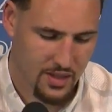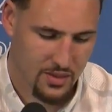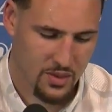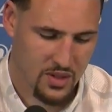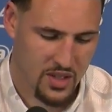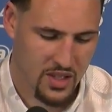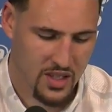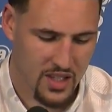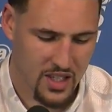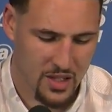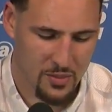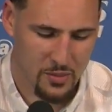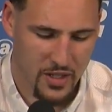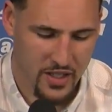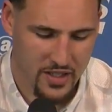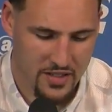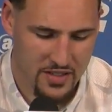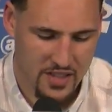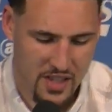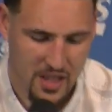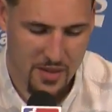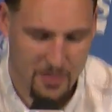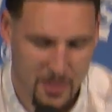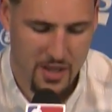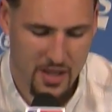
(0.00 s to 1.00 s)
we didn't keep that
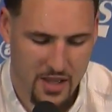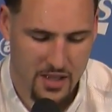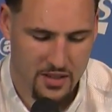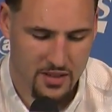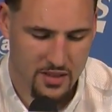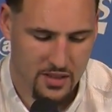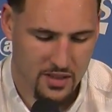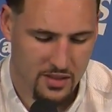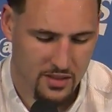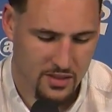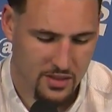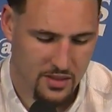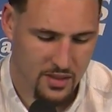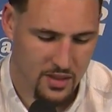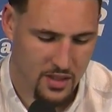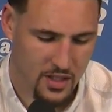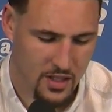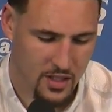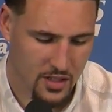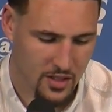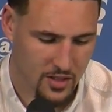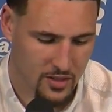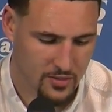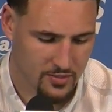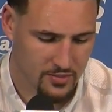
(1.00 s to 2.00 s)
same edge.
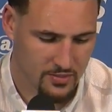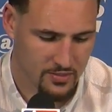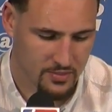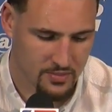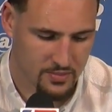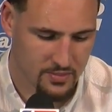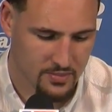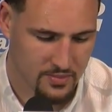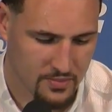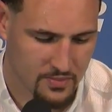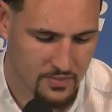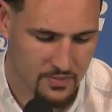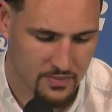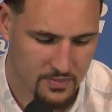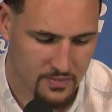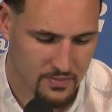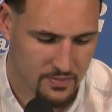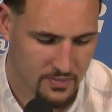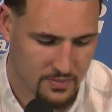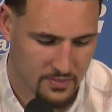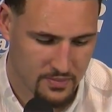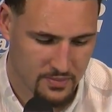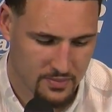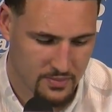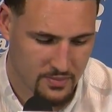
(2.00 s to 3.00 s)
Um,
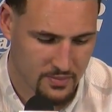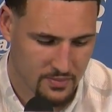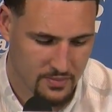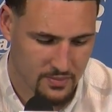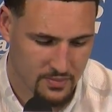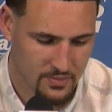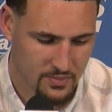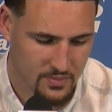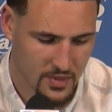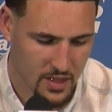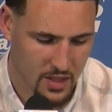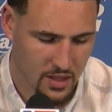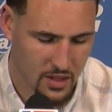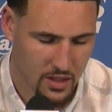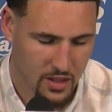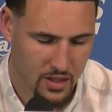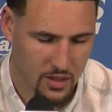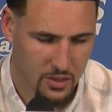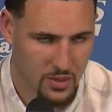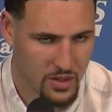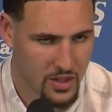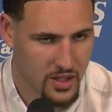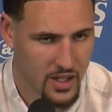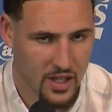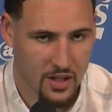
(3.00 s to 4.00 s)
you
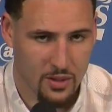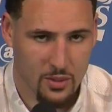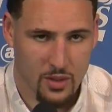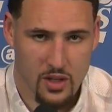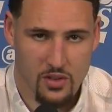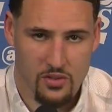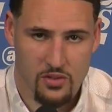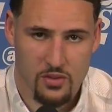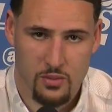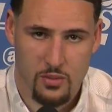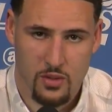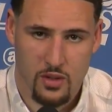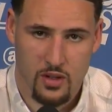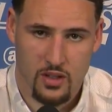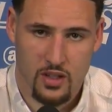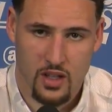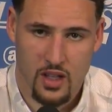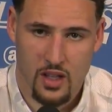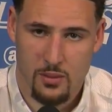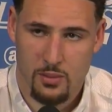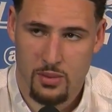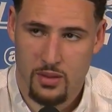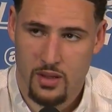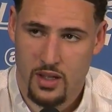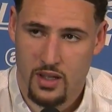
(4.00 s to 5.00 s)
know, we got away from our
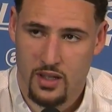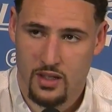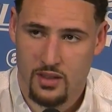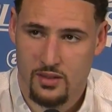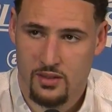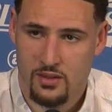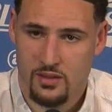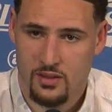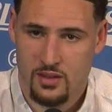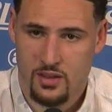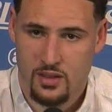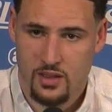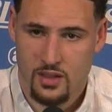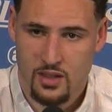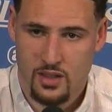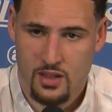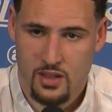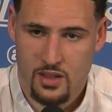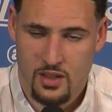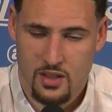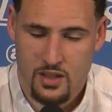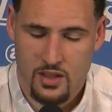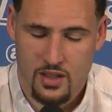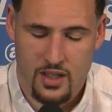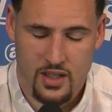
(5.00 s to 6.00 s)
game plan
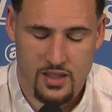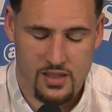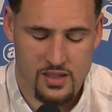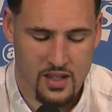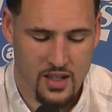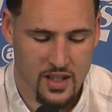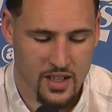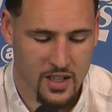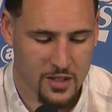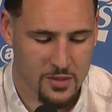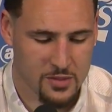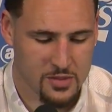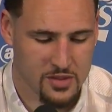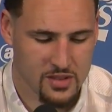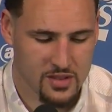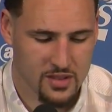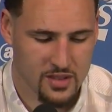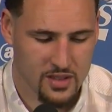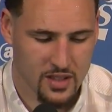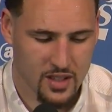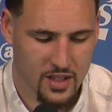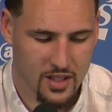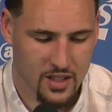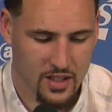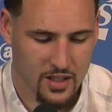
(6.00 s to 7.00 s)
at times,
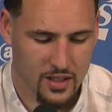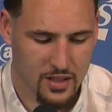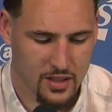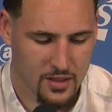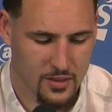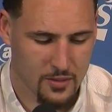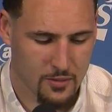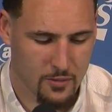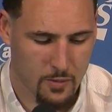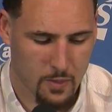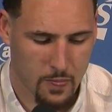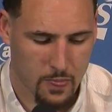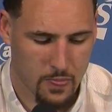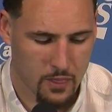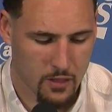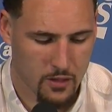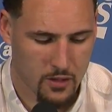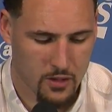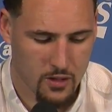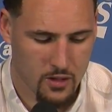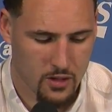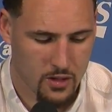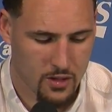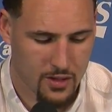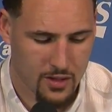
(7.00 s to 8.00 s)
and
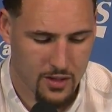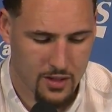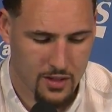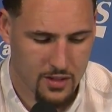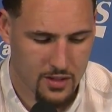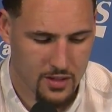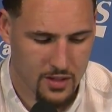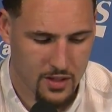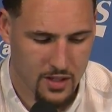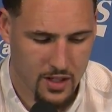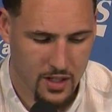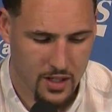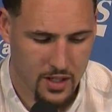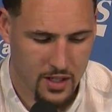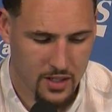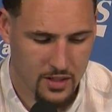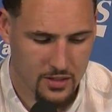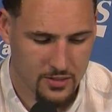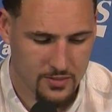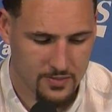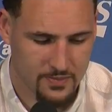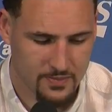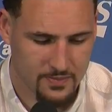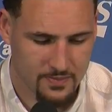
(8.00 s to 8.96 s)
uh,